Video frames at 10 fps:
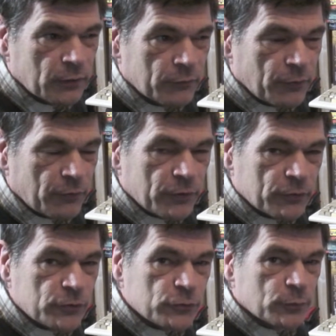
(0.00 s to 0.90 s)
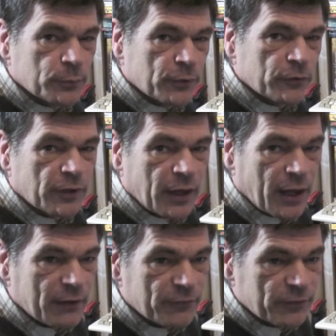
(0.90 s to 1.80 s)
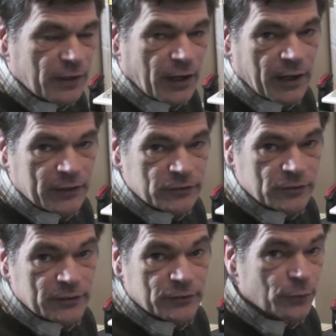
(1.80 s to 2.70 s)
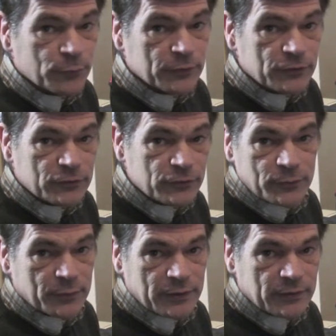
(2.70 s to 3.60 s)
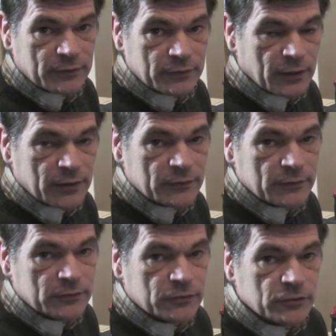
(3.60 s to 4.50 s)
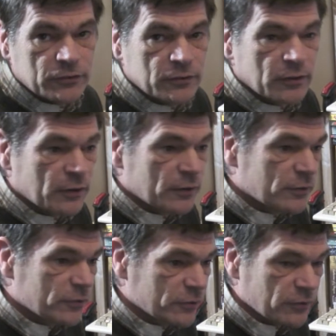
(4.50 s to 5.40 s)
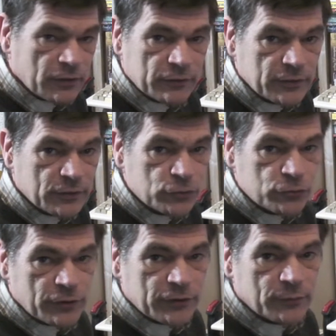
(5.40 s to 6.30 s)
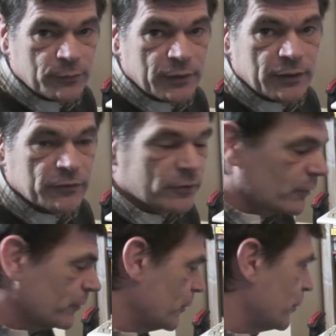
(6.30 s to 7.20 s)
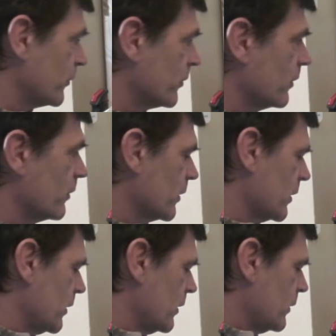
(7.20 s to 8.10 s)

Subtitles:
very unusual because I haven't actually told it to do anything yet. It's just starting straight away. So if I press another key,